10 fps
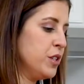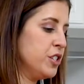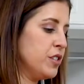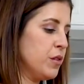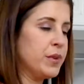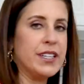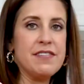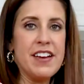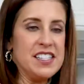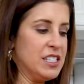which is a
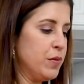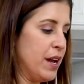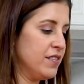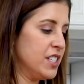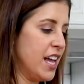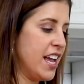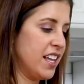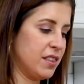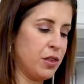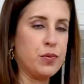really fancy way of
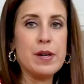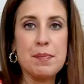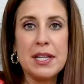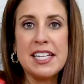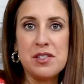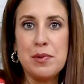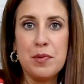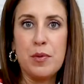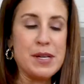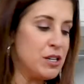saying the 3 plates we
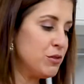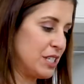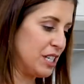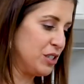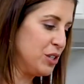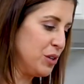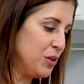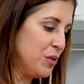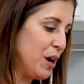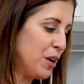will be using
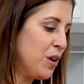to